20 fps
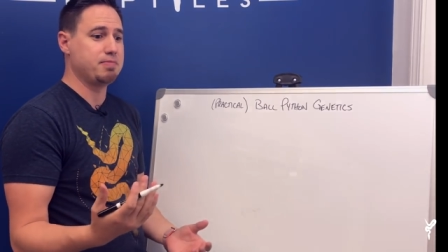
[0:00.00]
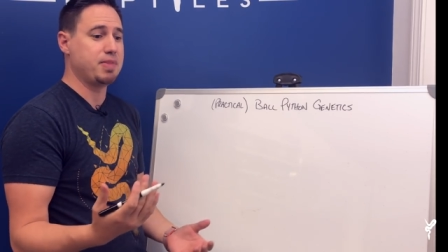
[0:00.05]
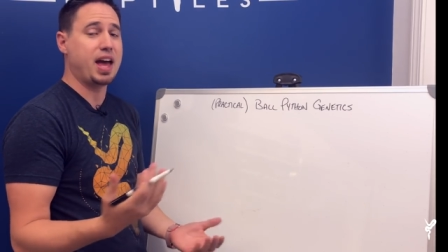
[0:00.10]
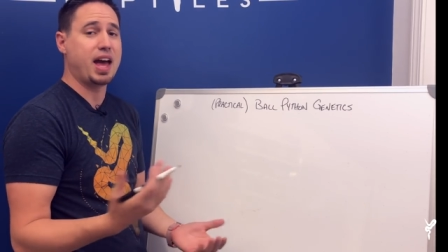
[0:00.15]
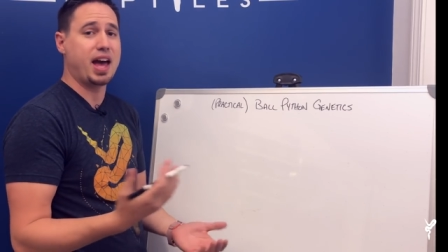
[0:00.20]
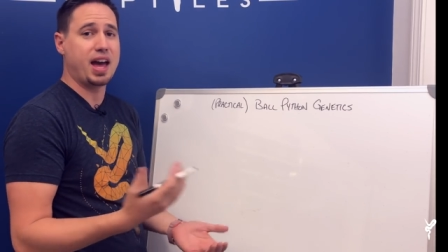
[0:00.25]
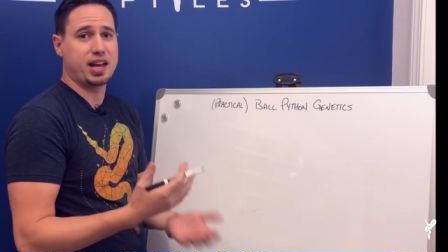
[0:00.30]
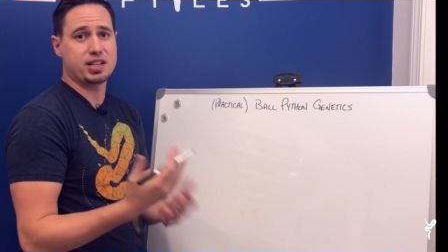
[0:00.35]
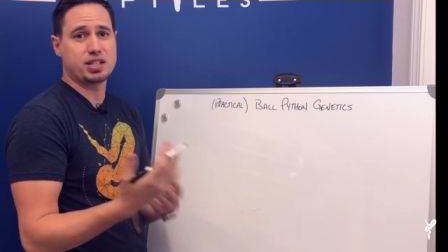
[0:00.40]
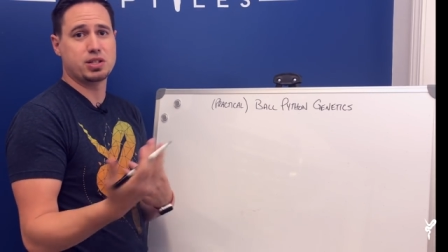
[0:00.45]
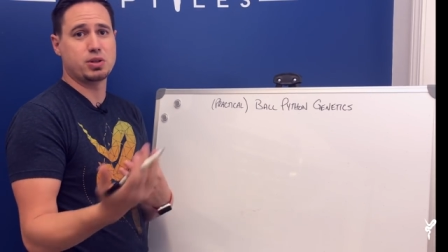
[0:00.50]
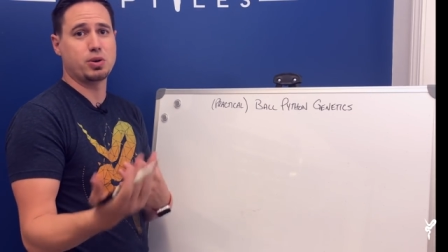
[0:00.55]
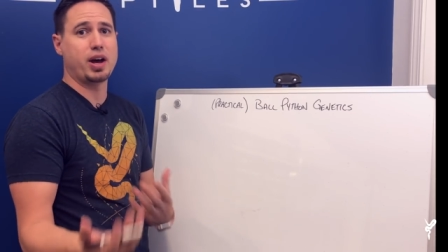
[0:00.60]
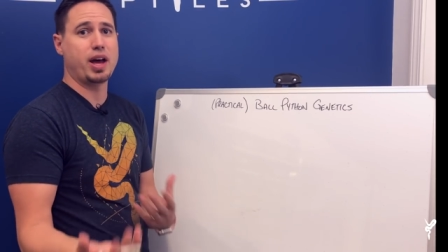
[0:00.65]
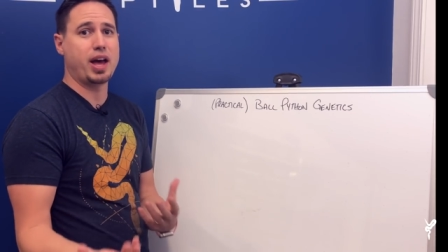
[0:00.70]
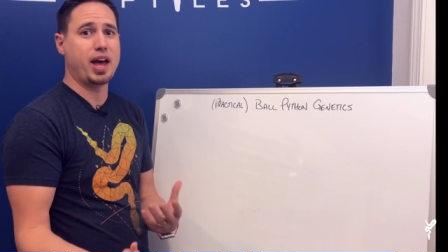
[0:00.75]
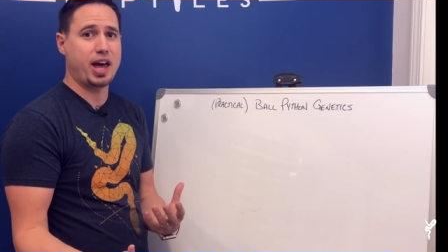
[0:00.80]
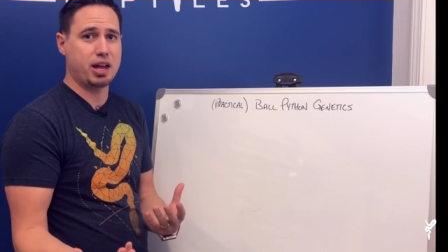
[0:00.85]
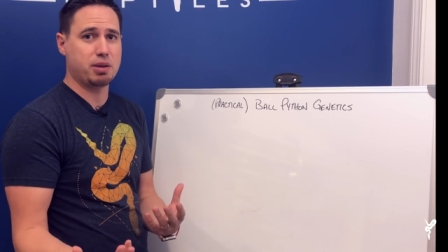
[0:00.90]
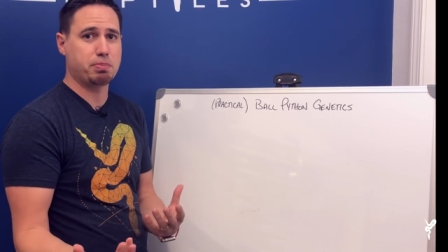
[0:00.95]
het to a
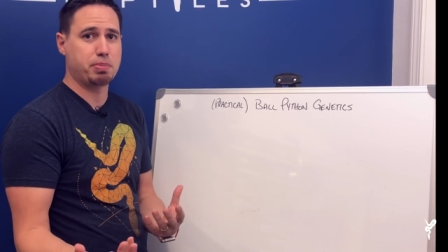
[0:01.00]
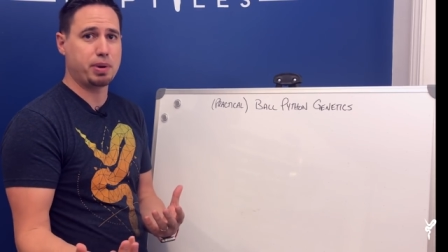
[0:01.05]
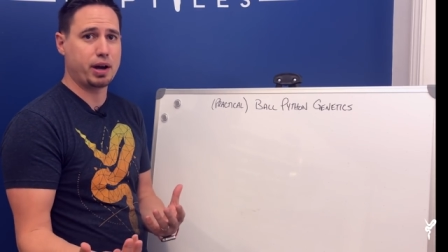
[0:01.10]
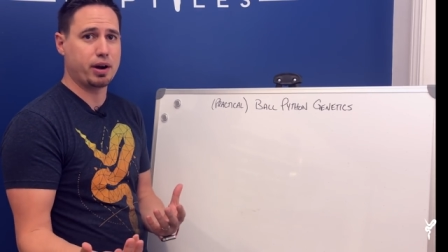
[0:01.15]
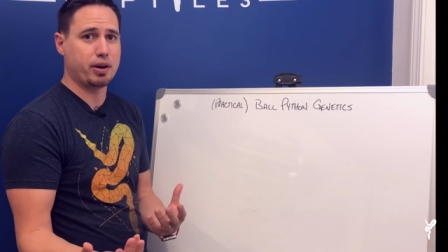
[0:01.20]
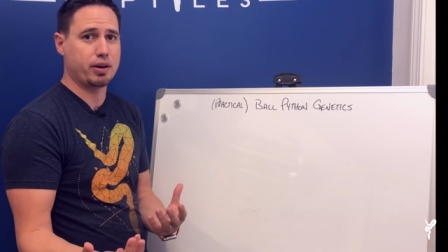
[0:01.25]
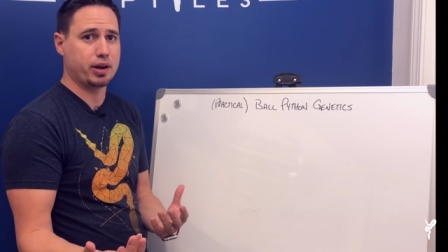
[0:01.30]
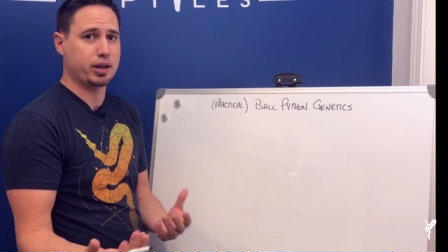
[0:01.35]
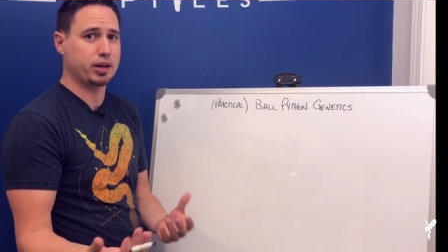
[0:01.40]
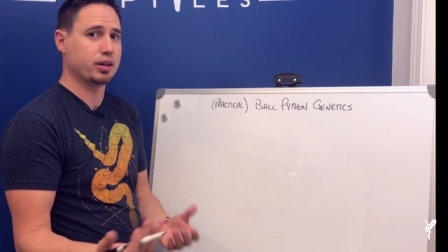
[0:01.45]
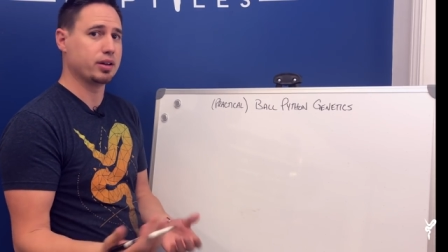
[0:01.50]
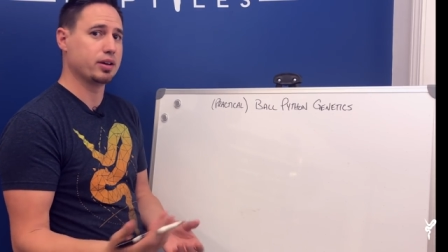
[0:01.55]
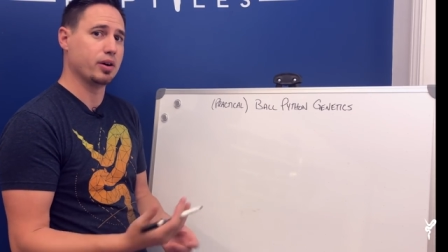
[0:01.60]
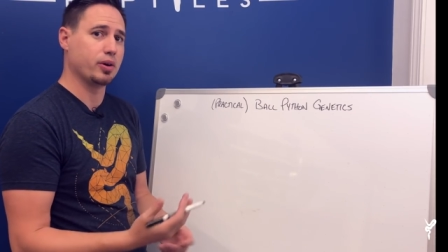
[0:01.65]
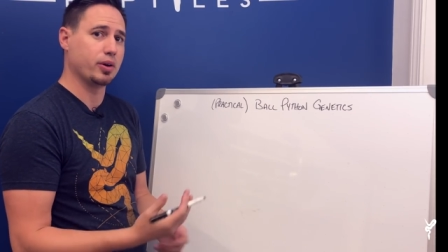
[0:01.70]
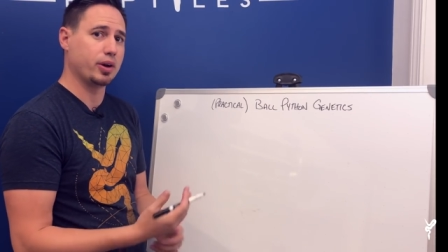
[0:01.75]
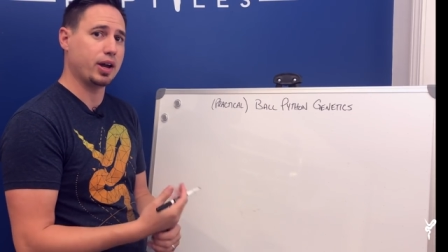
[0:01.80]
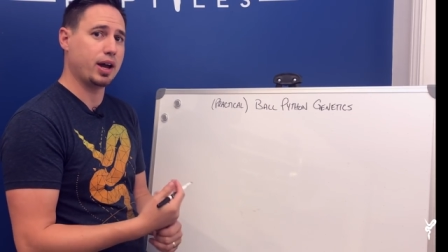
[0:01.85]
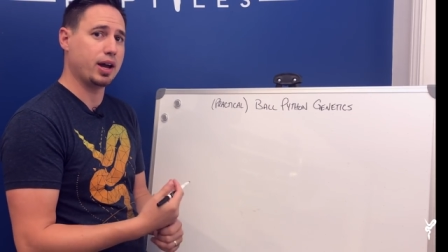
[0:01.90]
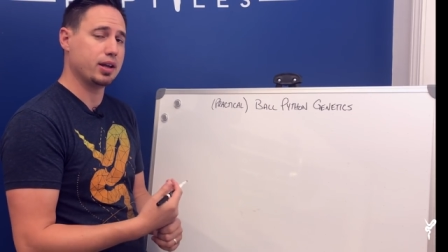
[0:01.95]
het pairing,
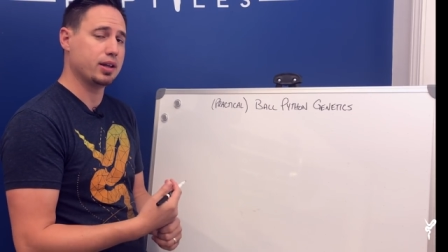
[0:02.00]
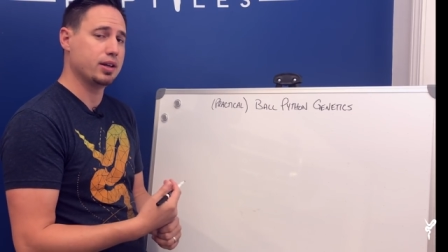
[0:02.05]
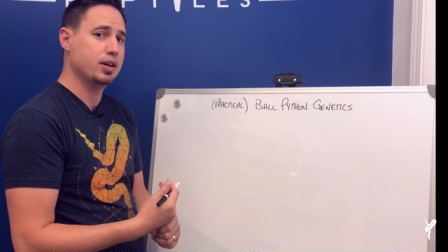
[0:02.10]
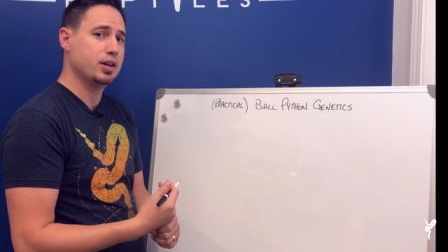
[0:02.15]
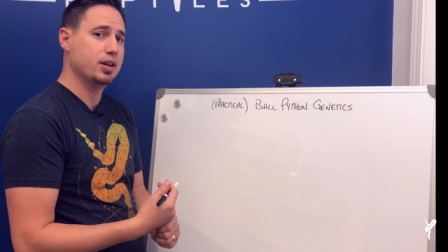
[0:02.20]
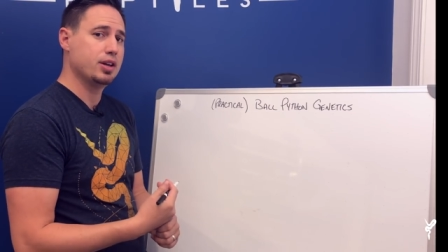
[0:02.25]
okay?